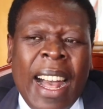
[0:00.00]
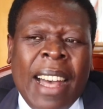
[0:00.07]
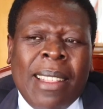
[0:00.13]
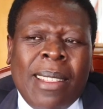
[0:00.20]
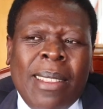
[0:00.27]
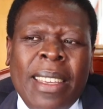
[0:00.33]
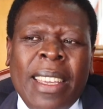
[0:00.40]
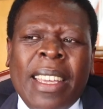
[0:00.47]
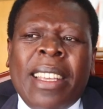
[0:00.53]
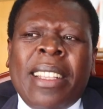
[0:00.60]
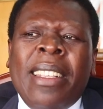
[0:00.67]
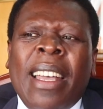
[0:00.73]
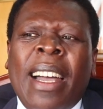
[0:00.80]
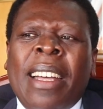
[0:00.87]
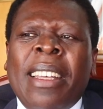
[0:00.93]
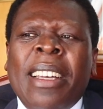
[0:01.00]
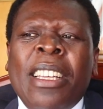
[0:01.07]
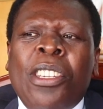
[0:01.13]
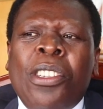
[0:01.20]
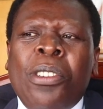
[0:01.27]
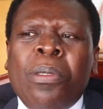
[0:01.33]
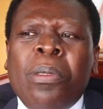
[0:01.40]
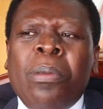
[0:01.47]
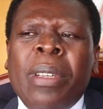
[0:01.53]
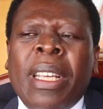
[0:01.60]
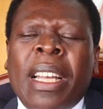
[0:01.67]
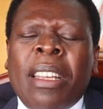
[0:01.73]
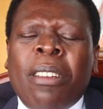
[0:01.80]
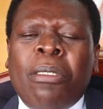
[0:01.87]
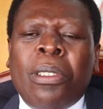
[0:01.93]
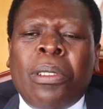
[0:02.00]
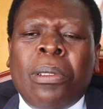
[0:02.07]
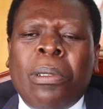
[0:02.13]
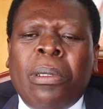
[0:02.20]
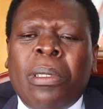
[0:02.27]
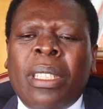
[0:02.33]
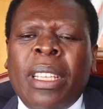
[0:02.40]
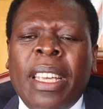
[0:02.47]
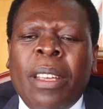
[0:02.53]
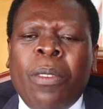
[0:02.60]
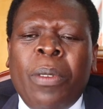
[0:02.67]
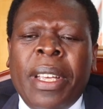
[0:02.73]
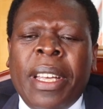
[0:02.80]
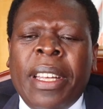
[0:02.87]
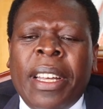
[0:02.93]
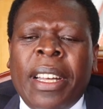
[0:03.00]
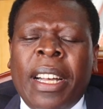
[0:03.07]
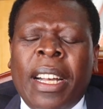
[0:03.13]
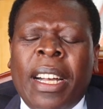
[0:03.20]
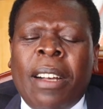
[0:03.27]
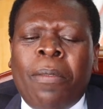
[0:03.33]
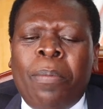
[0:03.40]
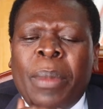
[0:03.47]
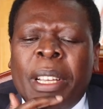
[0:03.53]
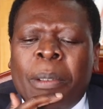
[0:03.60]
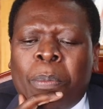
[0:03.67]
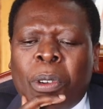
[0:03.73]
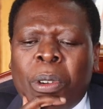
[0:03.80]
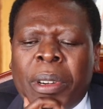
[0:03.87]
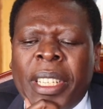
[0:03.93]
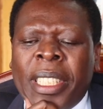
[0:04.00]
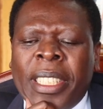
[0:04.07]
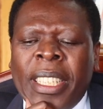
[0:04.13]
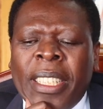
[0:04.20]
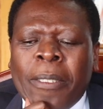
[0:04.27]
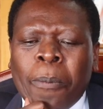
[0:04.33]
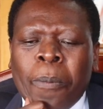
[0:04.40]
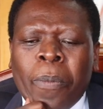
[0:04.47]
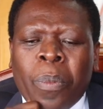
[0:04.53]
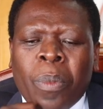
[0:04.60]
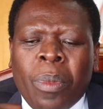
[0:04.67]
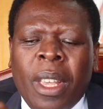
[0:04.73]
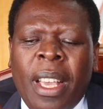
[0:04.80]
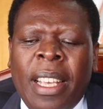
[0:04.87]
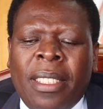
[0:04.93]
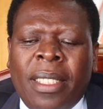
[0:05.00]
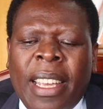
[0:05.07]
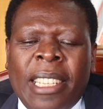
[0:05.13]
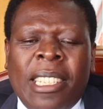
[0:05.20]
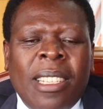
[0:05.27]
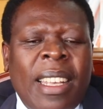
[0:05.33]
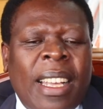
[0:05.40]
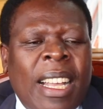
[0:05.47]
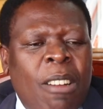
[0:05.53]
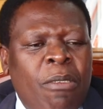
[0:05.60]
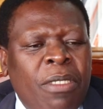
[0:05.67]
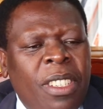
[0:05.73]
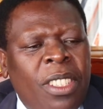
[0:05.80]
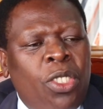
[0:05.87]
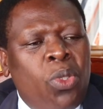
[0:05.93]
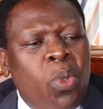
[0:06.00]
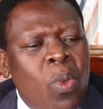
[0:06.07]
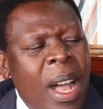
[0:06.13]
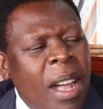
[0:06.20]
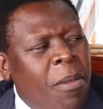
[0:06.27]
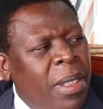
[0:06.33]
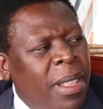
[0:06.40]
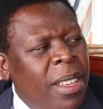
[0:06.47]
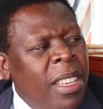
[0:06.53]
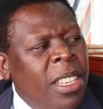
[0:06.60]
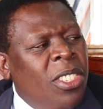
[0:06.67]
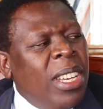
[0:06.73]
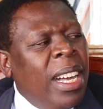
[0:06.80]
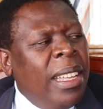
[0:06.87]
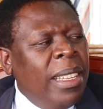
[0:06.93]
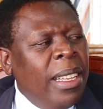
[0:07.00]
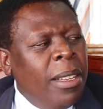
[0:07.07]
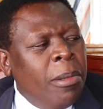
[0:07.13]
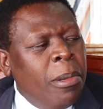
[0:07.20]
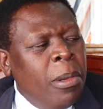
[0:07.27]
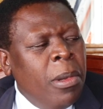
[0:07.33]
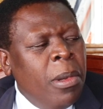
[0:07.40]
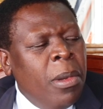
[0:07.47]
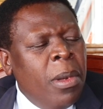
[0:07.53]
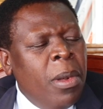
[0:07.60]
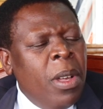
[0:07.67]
I think the other issue we can also say we uh, have made progress in is getting the counties to work with each other yeah.